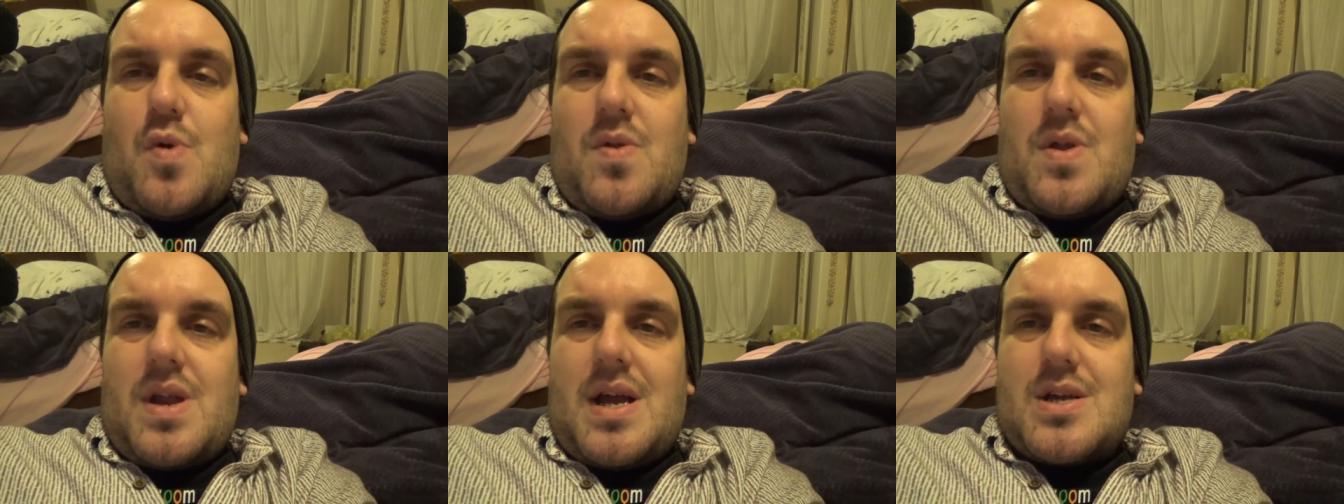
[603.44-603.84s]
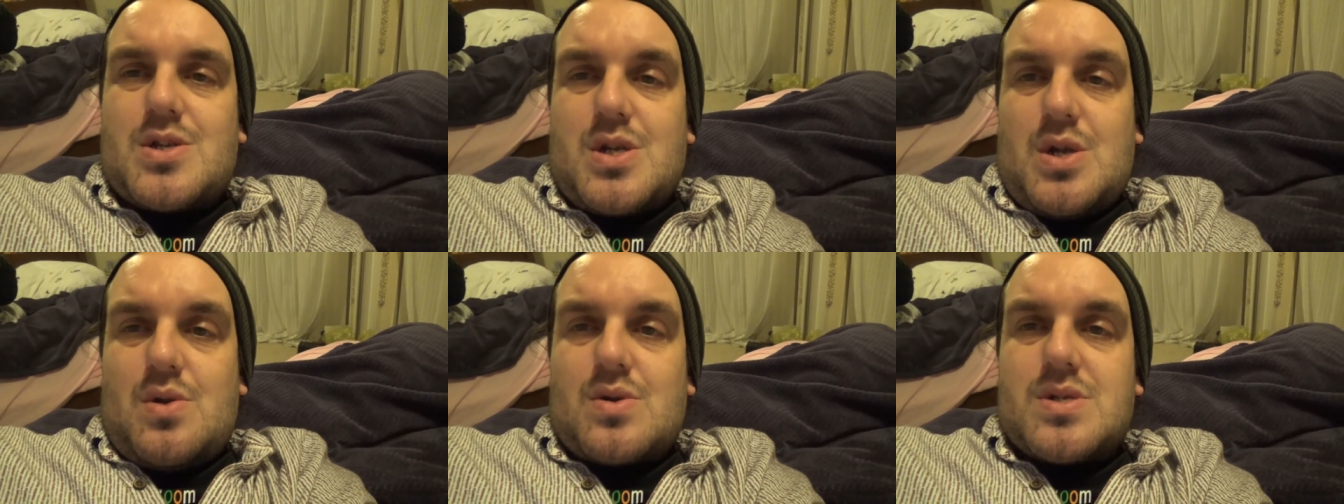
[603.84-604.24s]
one that
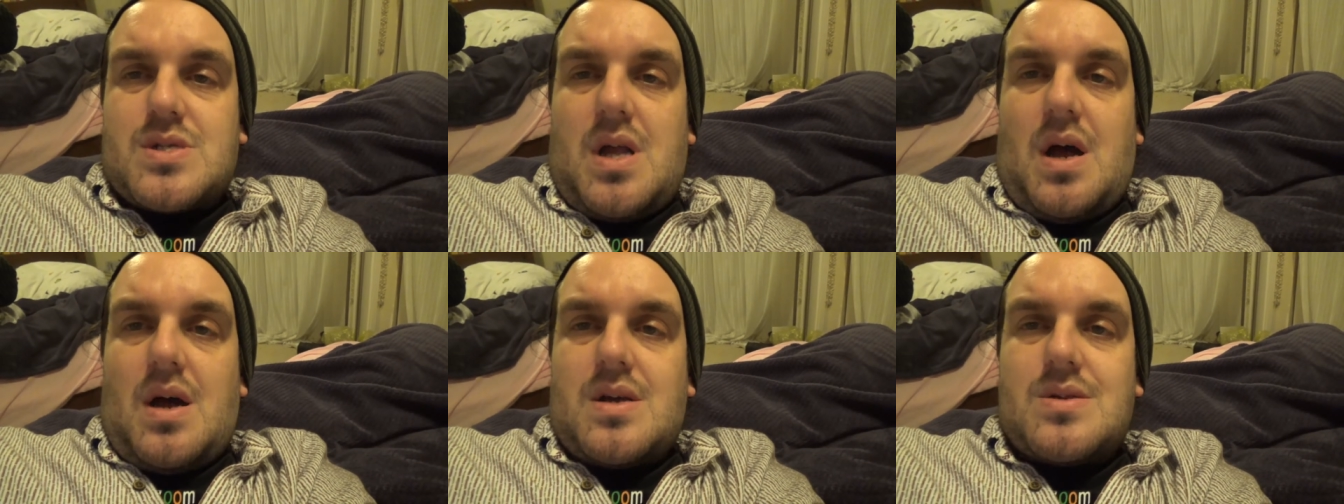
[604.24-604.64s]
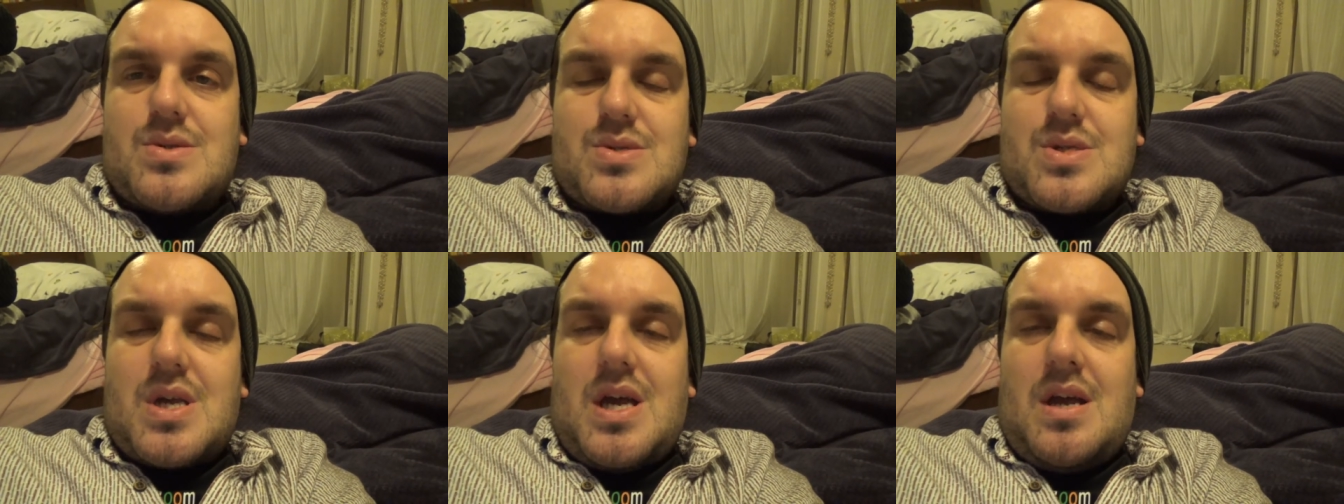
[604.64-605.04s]
actually looks
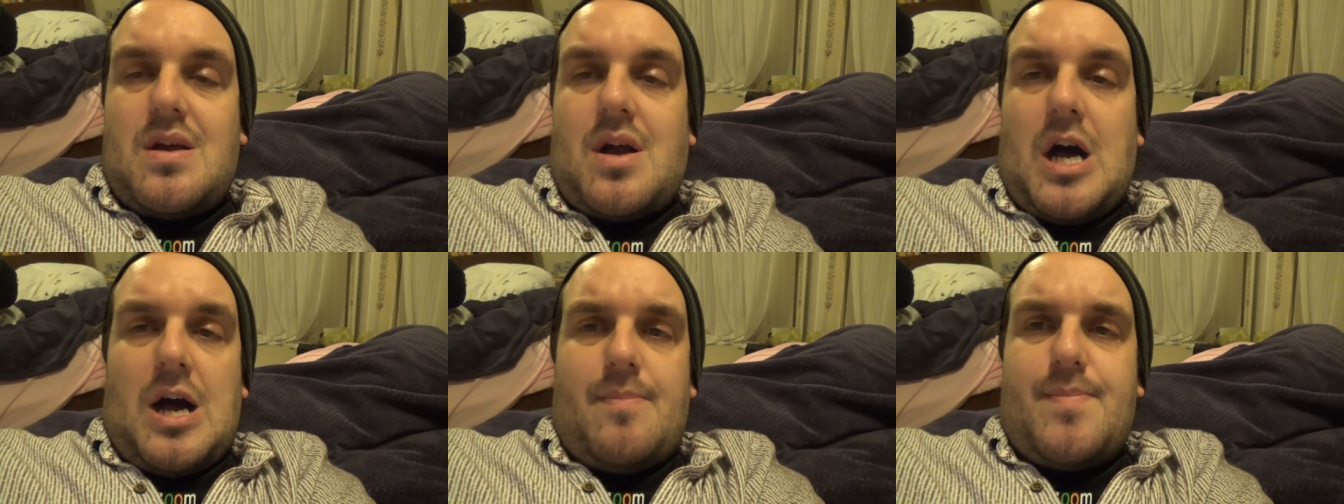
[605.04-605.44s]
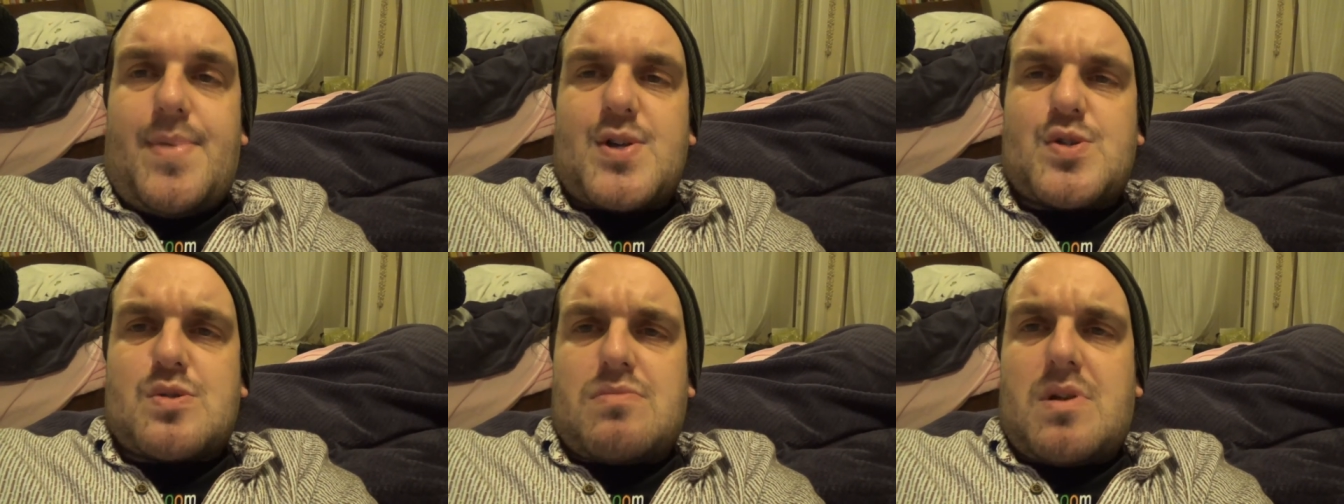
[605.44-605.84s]
nice, it can't
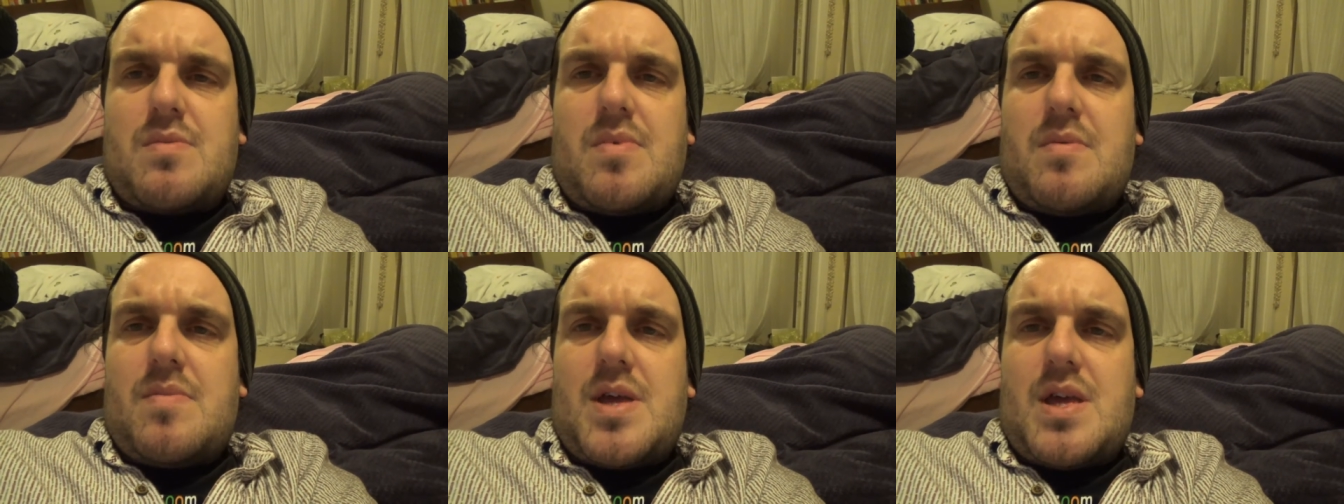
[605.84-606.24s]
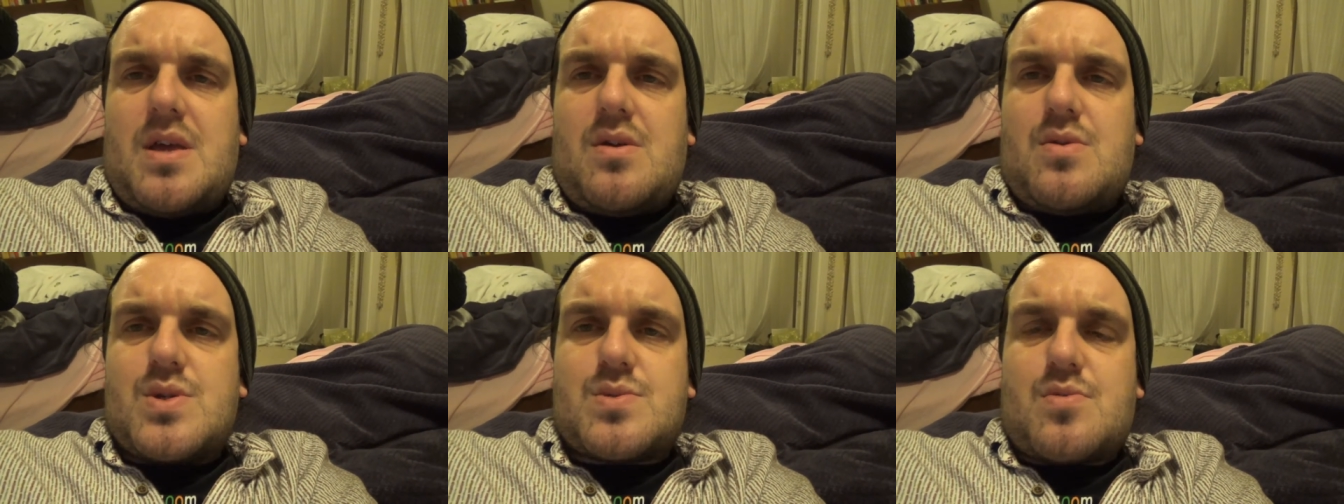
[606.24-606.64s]
possibly be
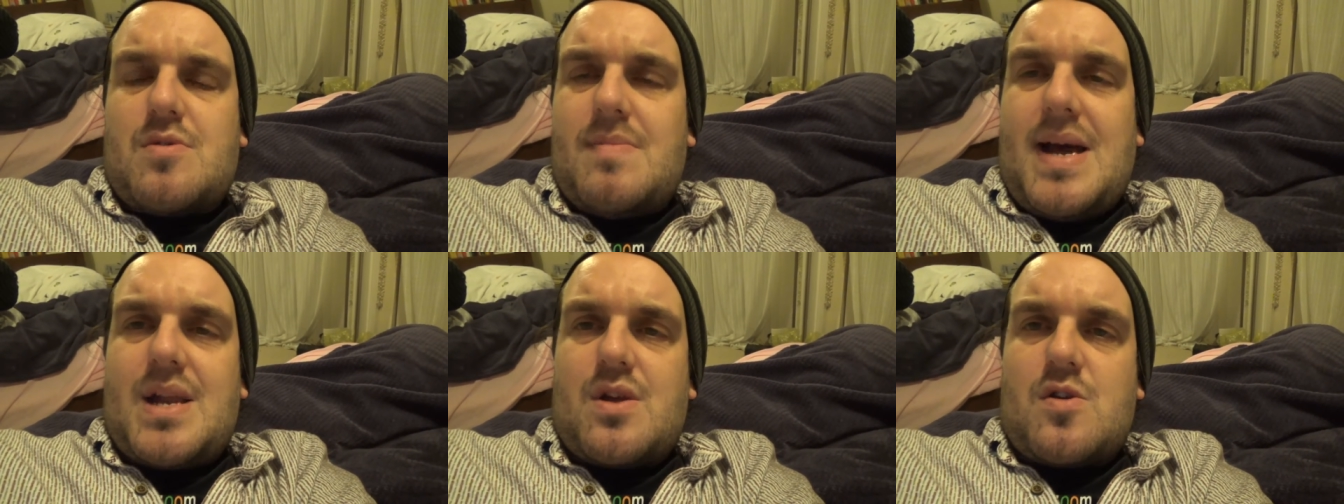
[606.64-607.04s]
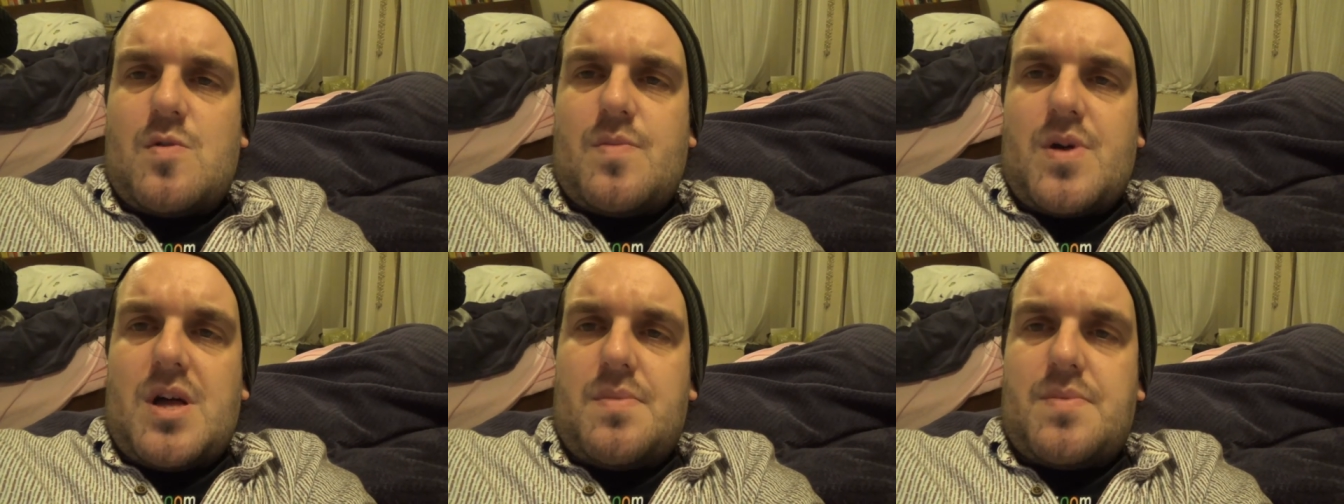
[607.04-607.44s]
used for a medical
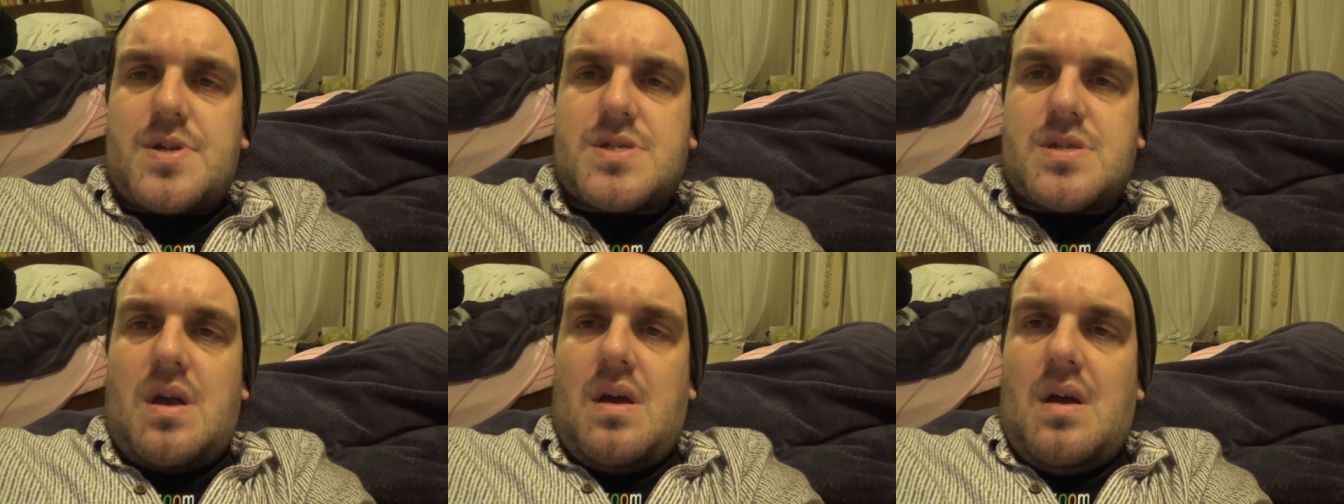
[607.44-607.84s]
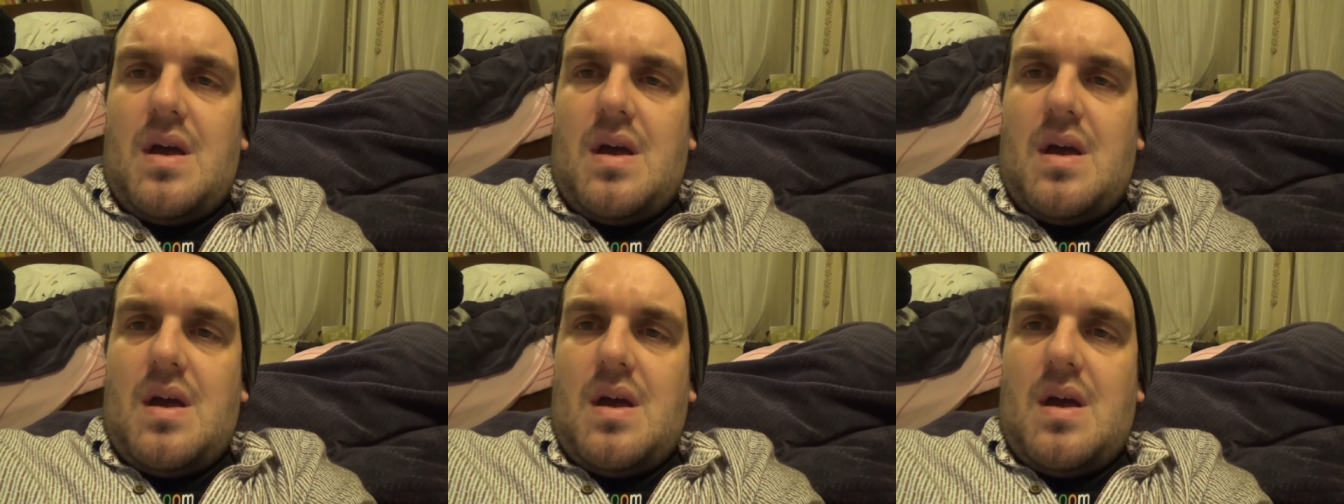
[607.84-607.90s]
purpose.